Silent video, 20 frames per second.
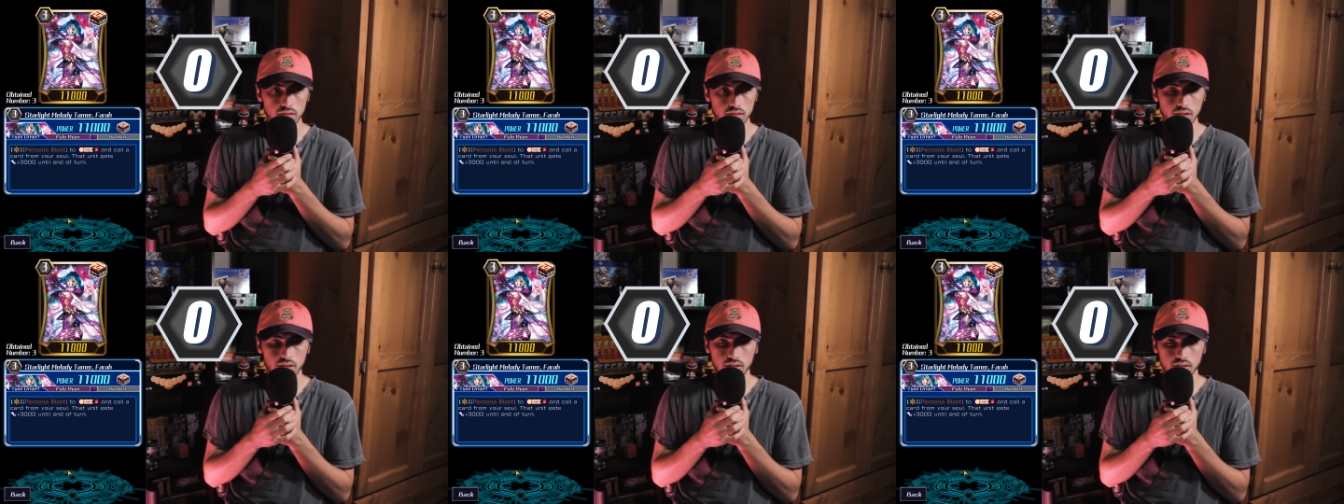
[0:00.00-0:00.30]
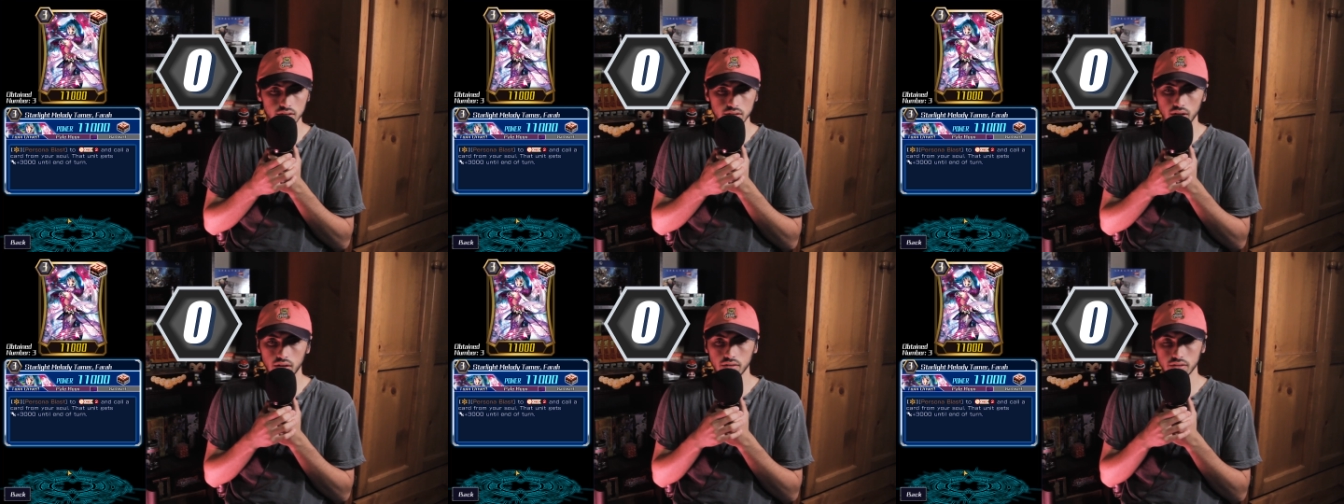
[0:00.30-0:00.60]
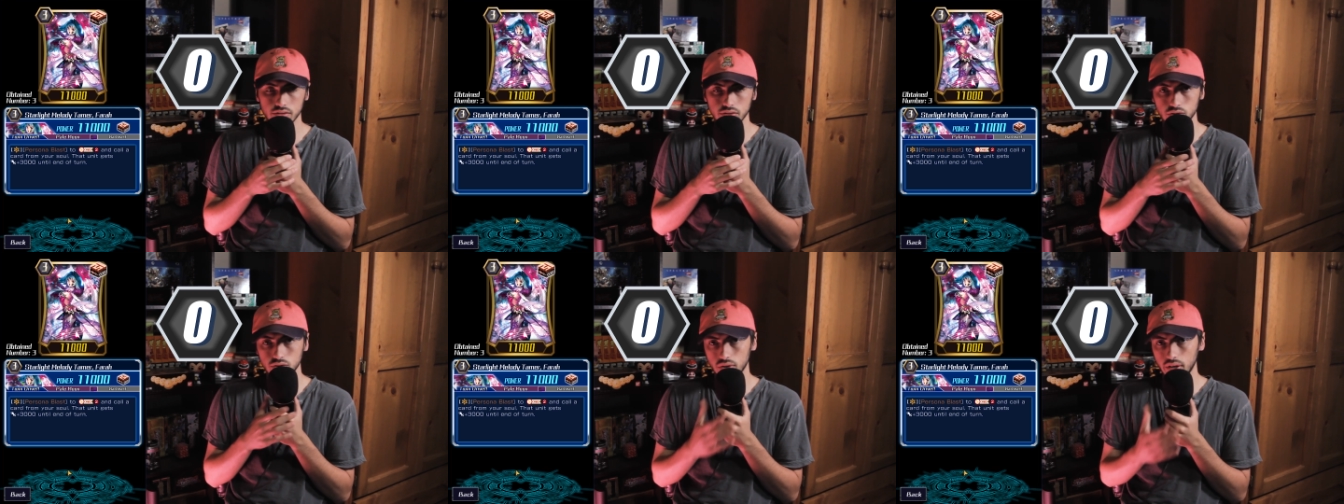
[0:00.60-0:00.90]
this
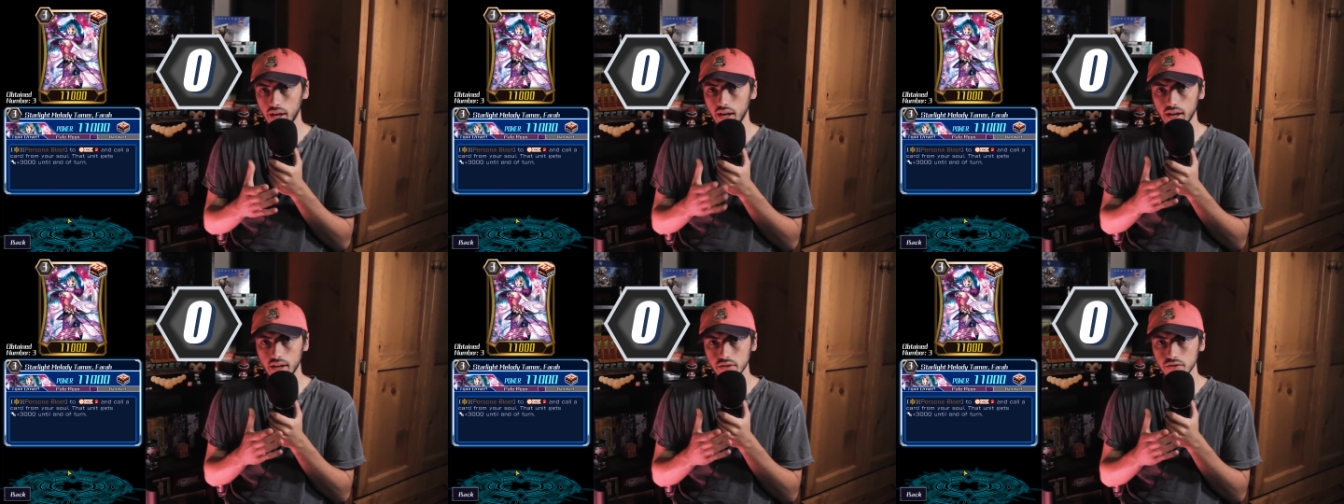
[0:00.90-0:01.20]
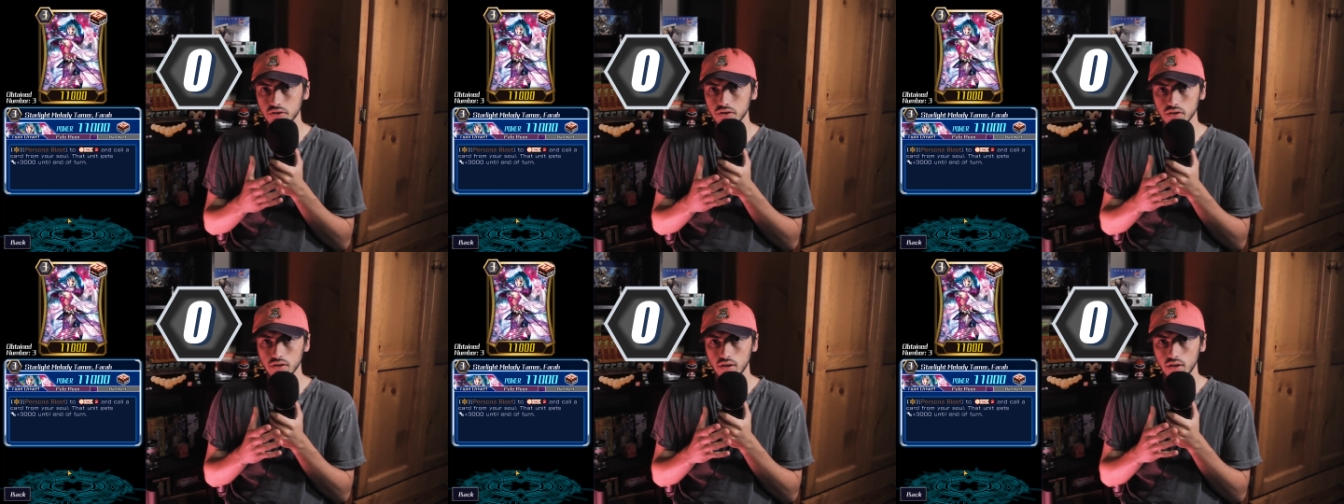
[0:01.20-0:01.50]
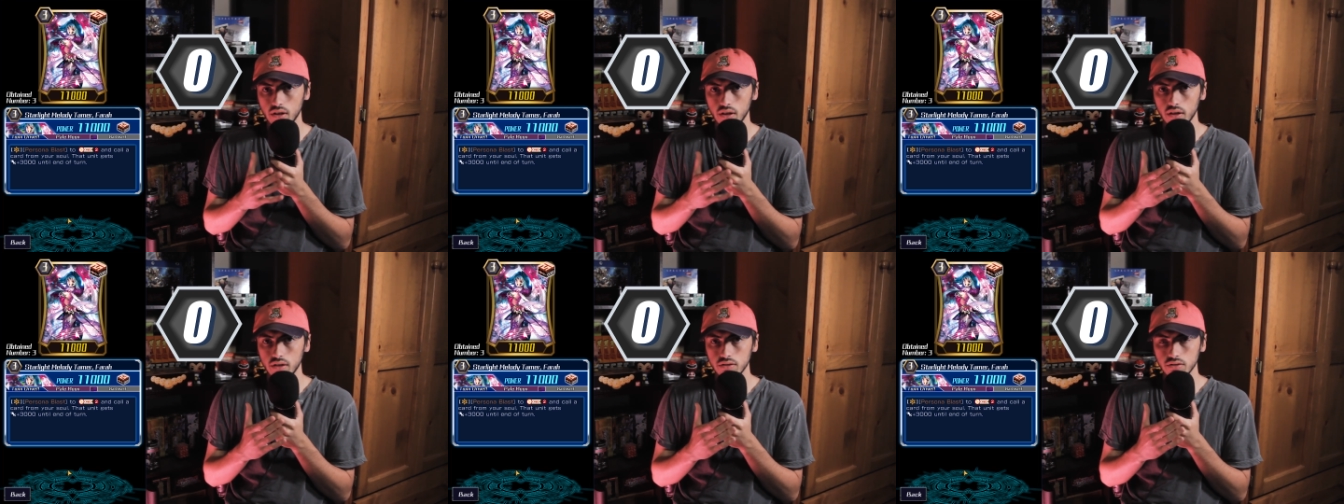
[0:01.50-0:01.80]
card is trash,
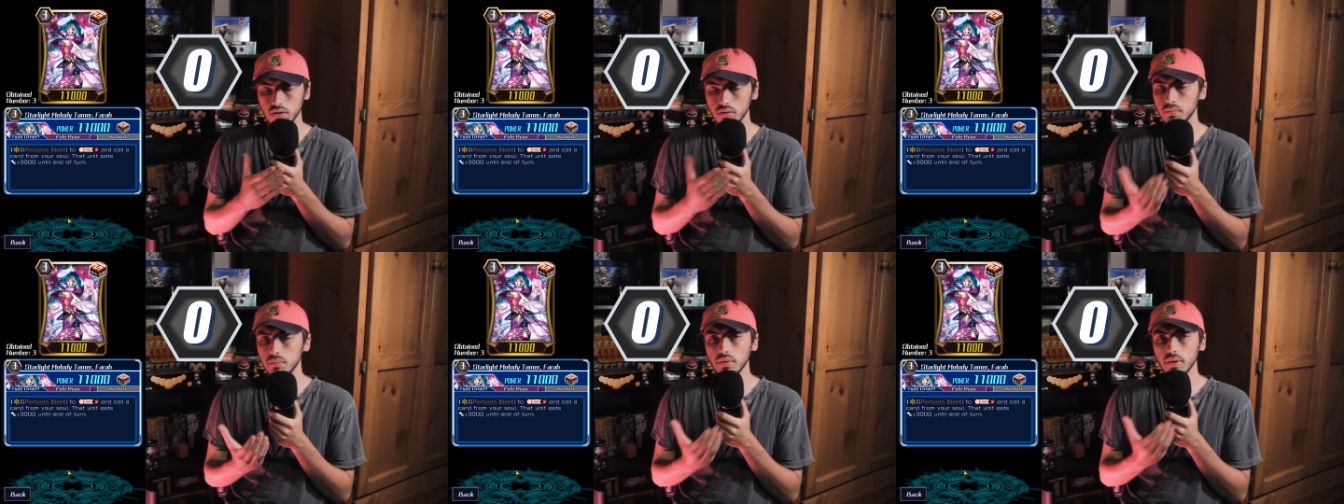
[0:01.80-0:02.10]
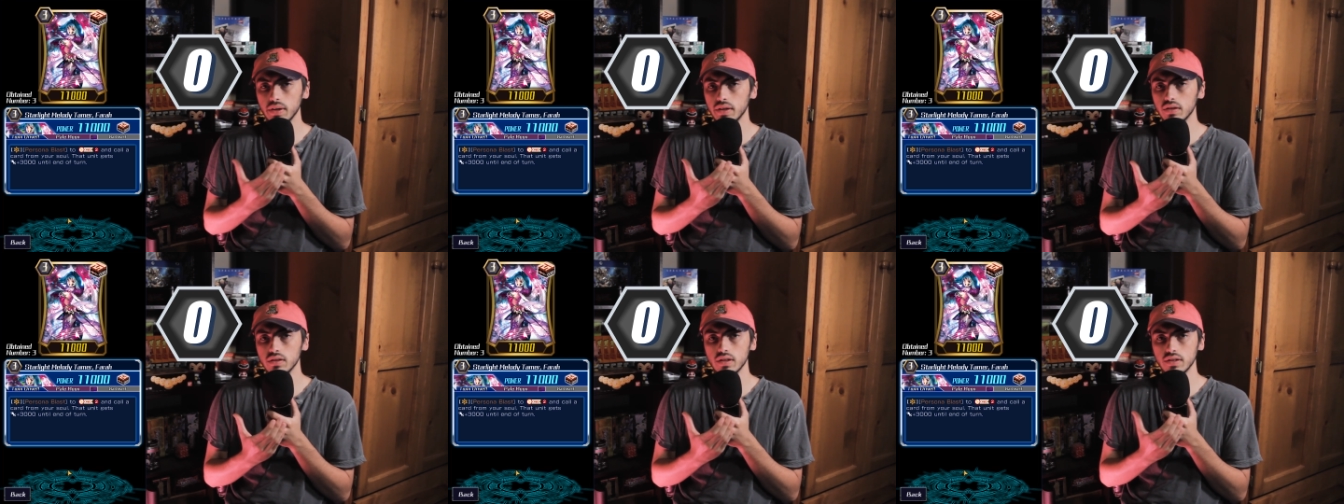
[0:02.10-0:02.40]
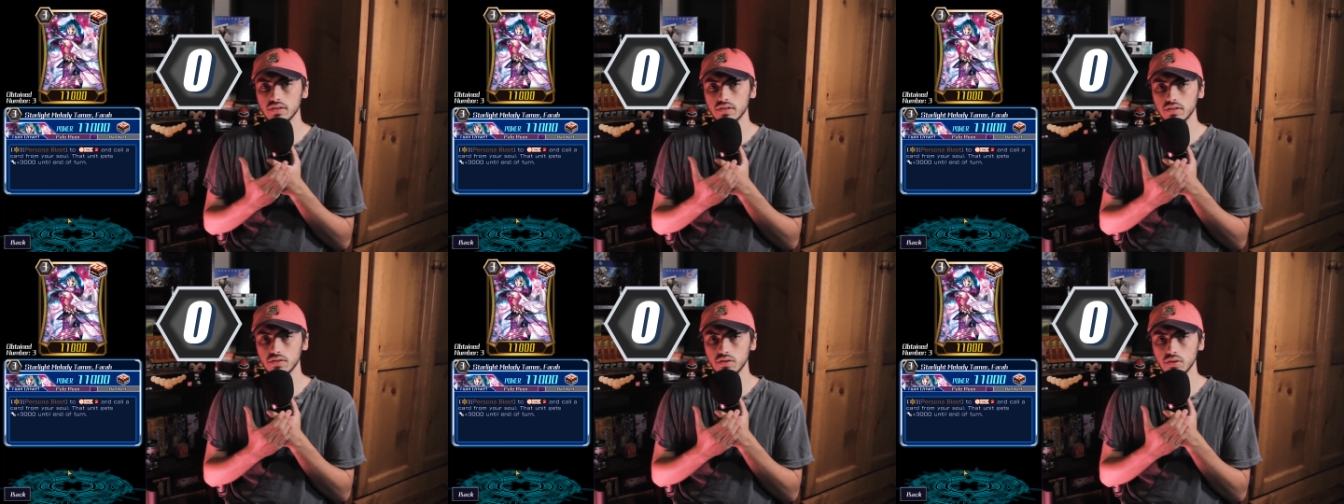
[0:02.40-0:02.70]
don't play it
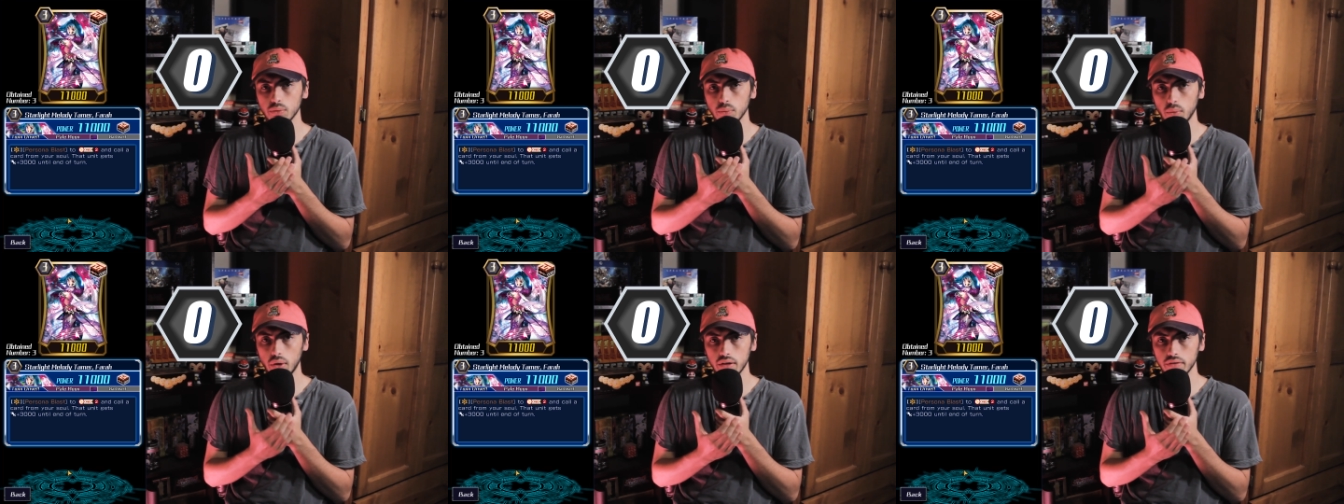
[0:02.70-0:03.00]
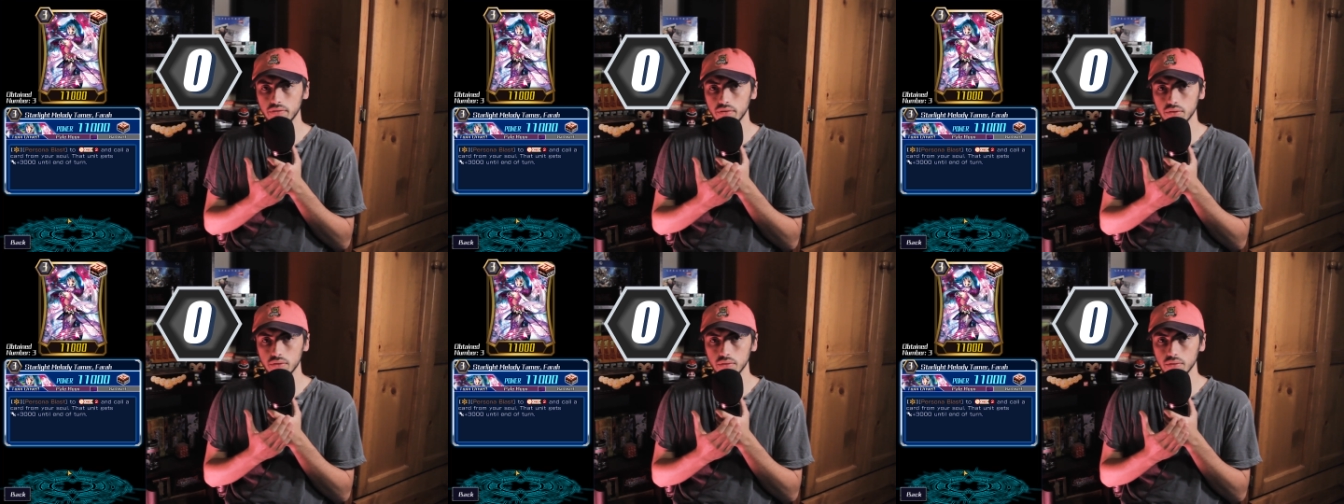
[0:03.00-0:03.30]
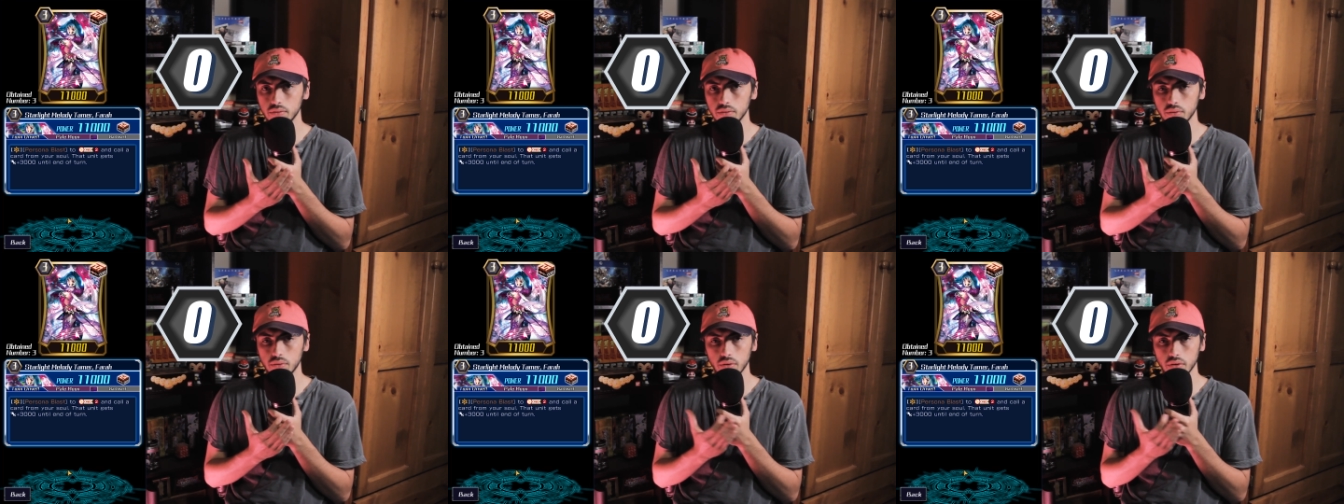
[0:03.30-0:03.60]
unless it's your
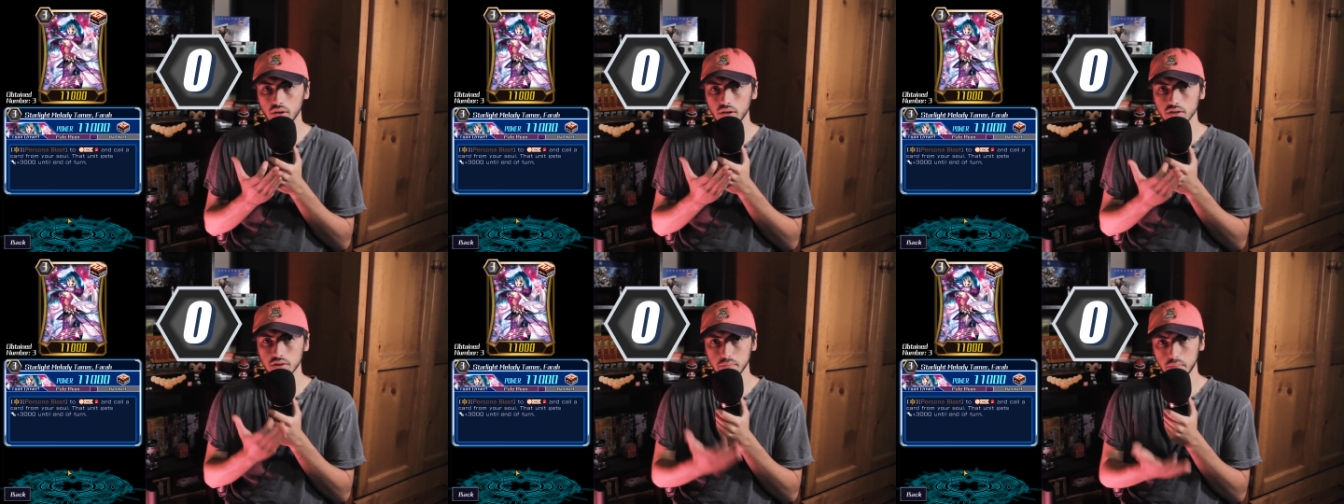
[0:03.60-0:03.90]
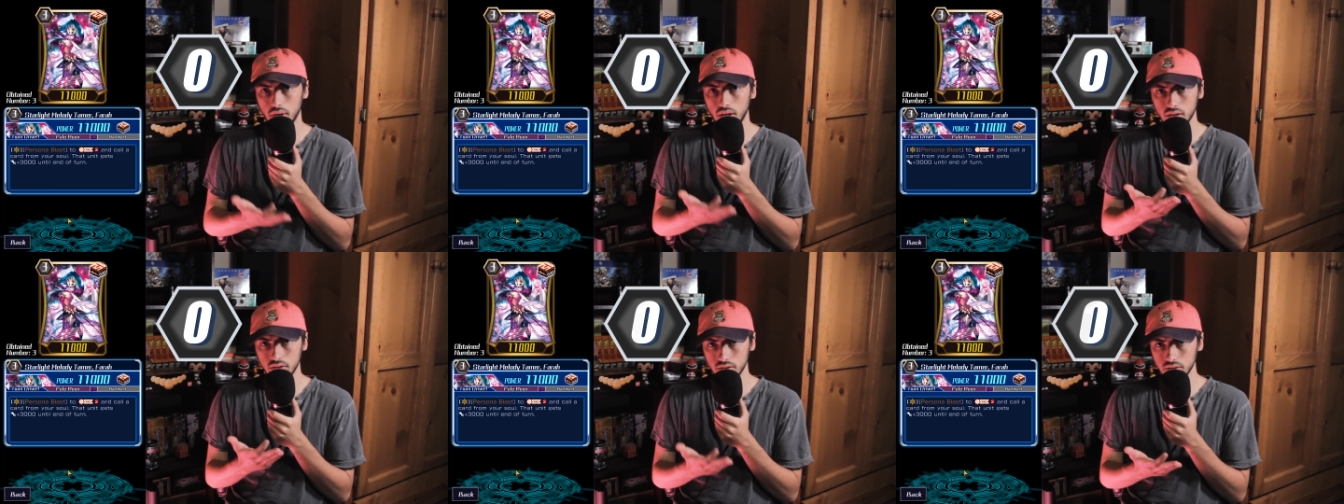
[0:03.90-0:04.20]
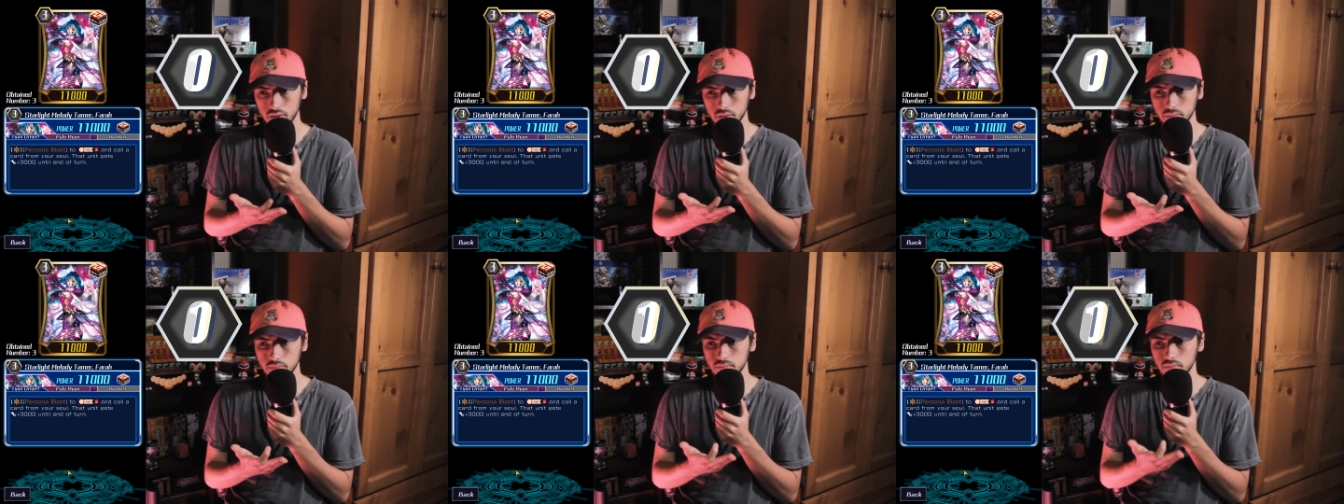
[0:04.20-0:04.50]
waifu or
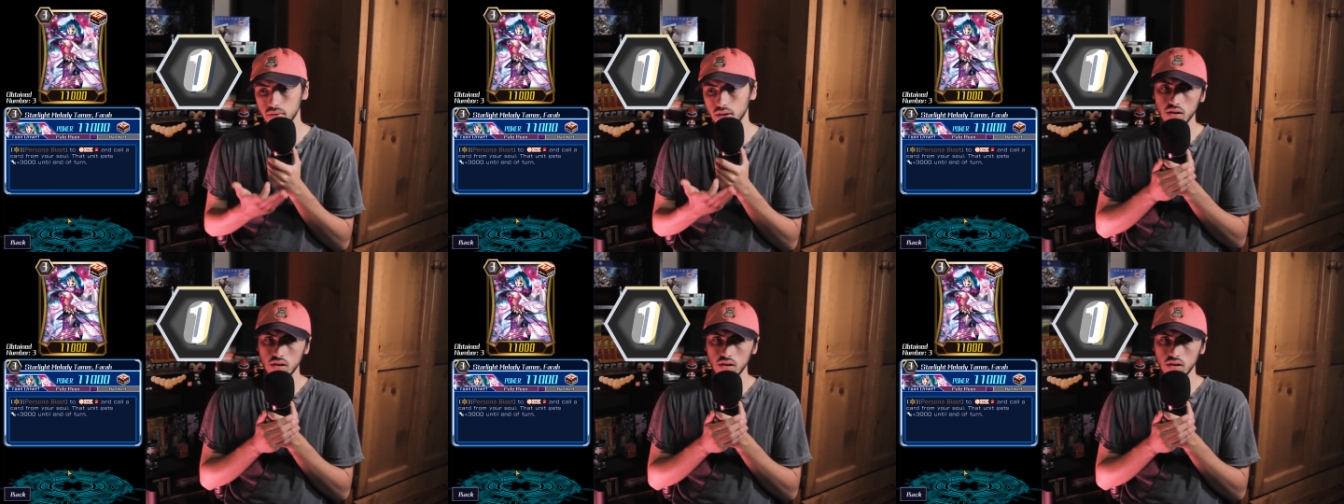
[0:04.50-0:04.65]
husbando.